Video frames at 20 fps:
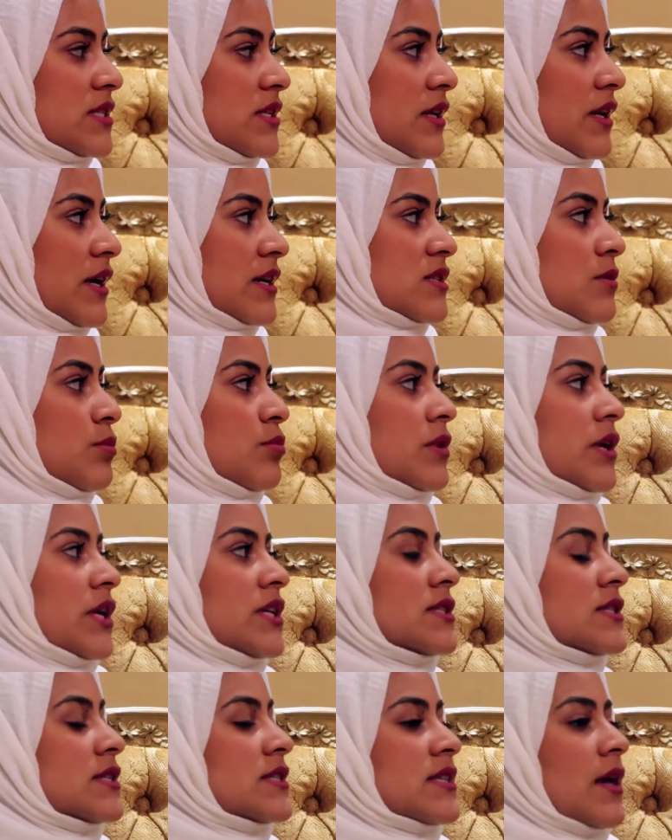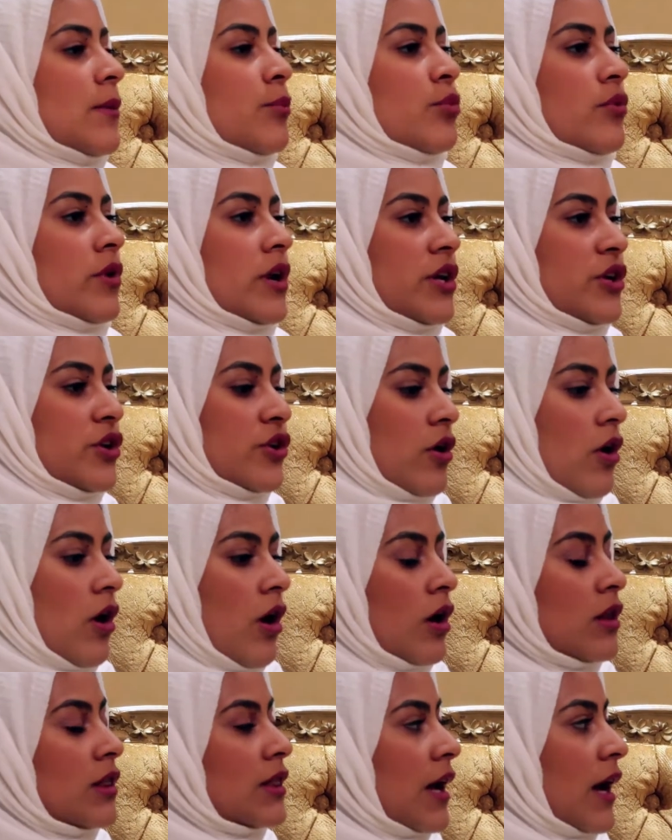seen as a place to separate your
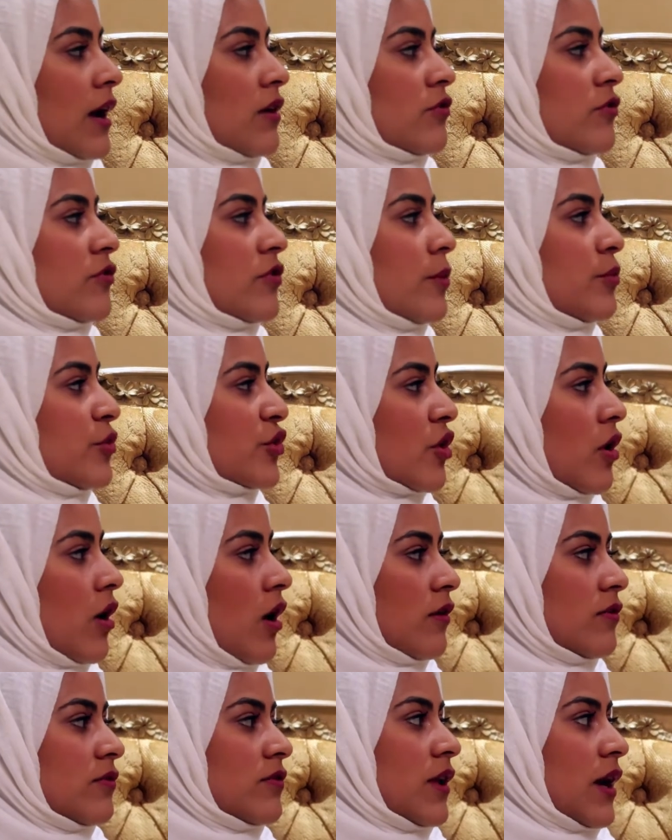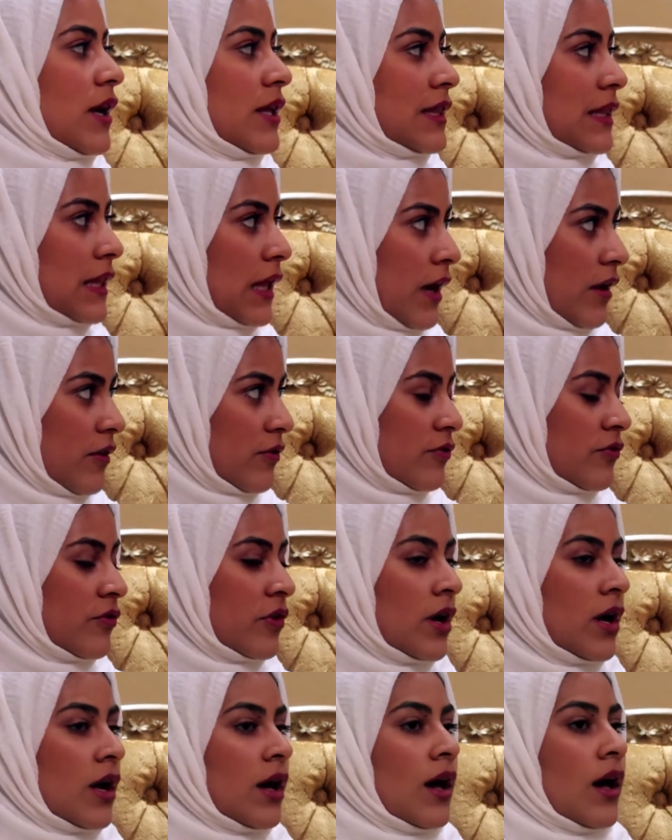online from your offline life.
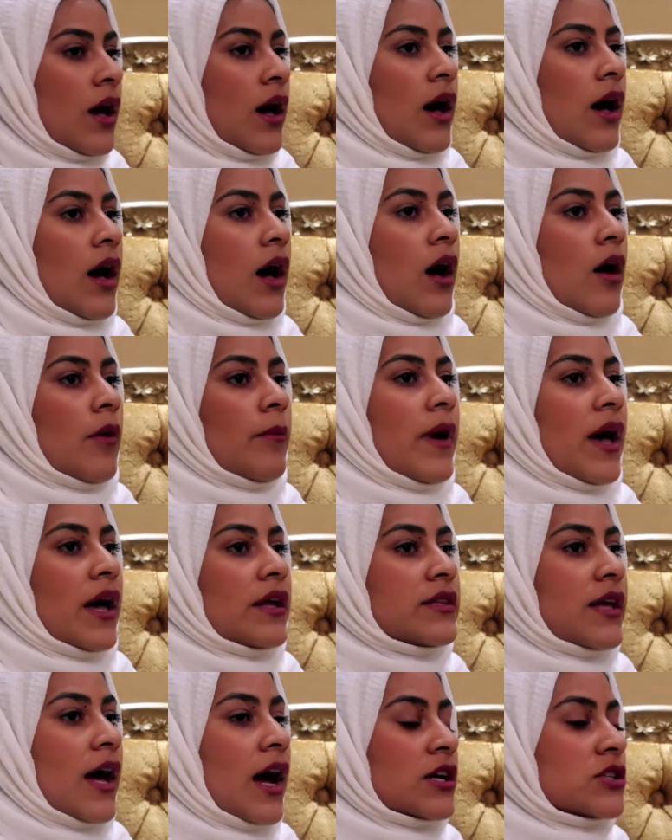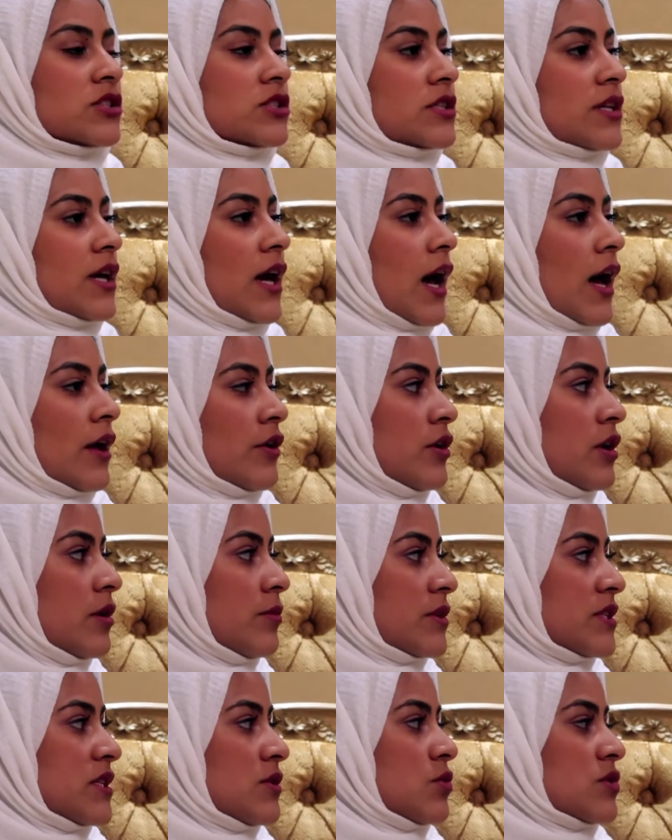And actually,
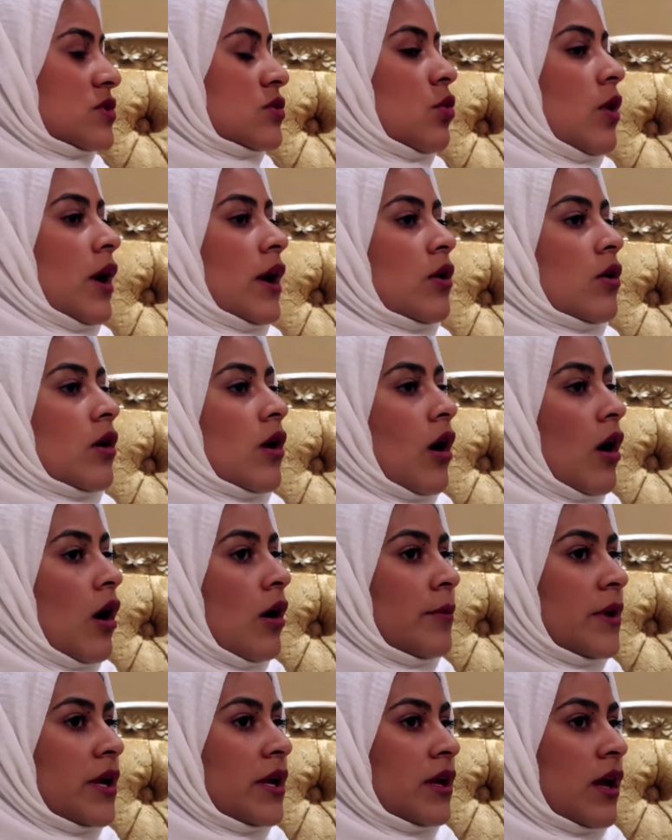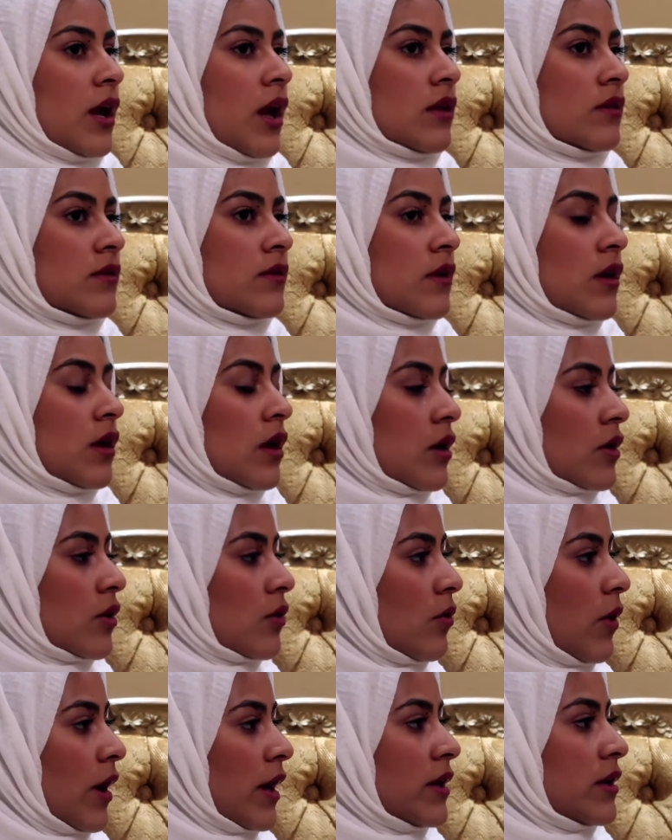anonymity was quite common and
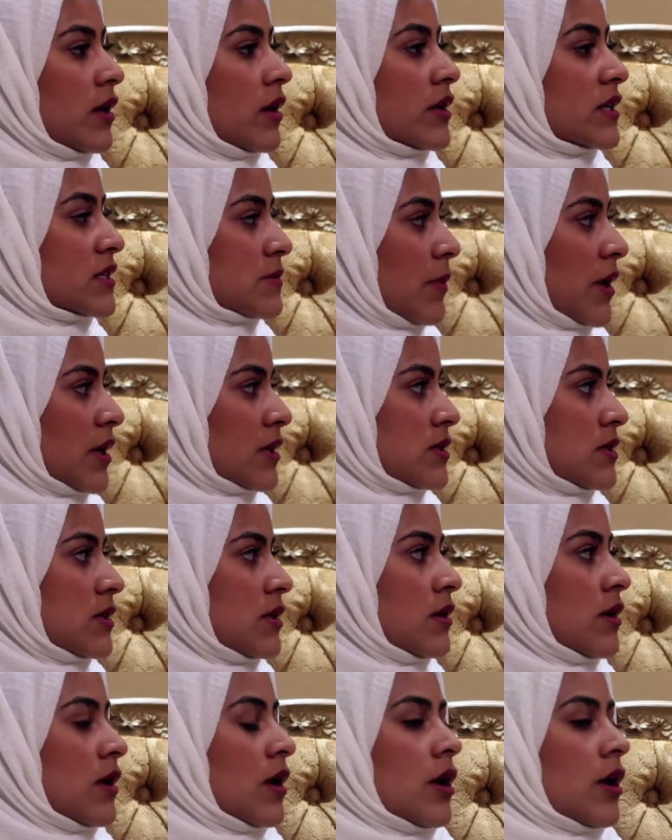quite expected